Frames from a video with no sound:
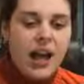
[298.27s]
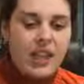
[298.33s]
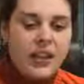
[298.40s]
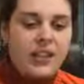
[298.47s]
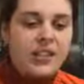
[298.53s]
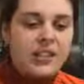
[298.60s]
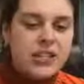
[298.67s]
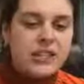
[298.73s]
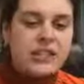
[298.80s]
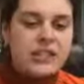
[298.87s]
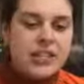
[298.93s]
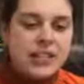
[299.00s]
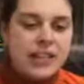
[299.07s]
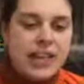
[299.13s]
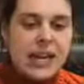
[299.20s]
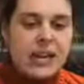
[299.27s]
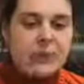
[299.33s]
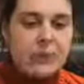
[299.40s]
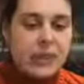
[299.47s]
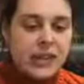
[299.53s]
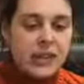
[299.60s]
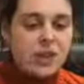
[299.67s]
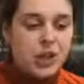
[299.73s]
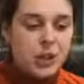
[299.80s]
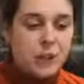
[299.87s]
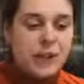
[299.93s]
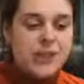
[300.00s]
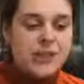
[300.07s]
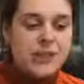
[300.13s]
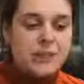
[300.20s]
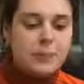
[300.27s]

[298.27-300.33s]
I think there's differences again within two pieces,